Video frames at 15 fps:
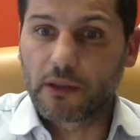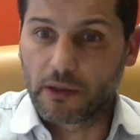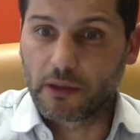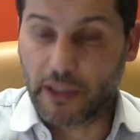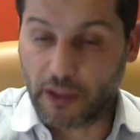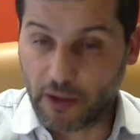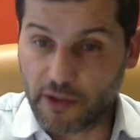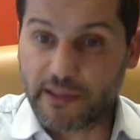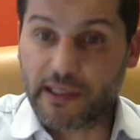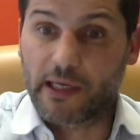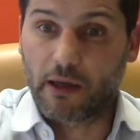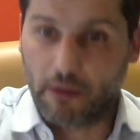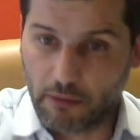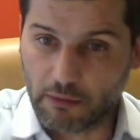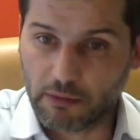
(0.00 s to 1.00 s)
because they
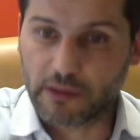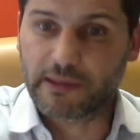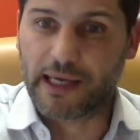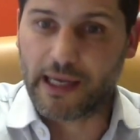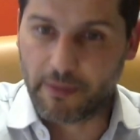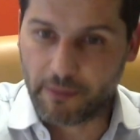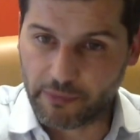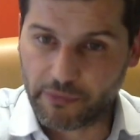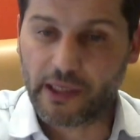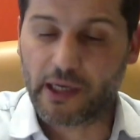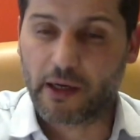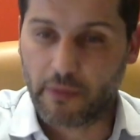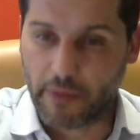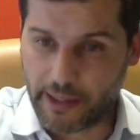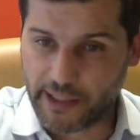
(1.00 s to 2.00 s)
all the time they
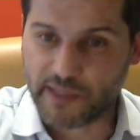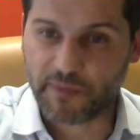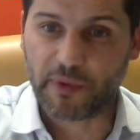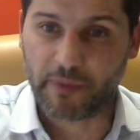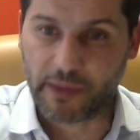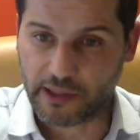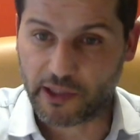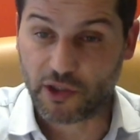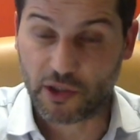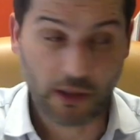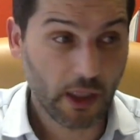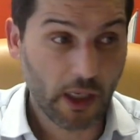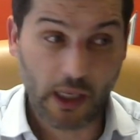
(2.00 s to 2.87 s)
are experimentation.